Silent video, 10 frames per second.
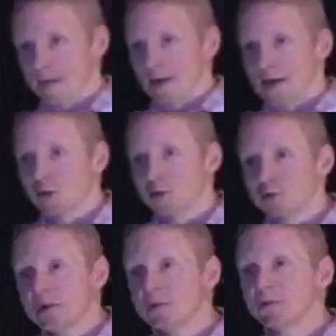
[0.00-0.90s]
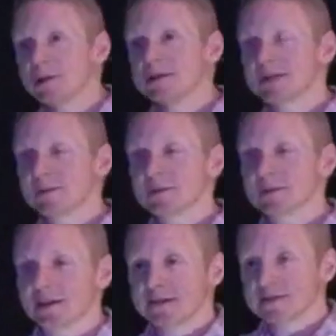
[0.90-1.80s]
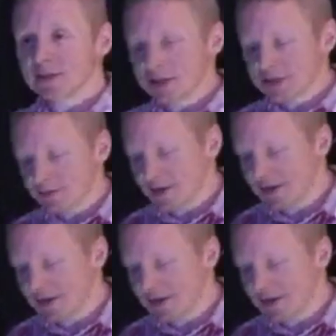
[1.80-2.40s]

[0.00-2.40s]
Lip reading: And, of course, when we read statements like this that Jesus makes, it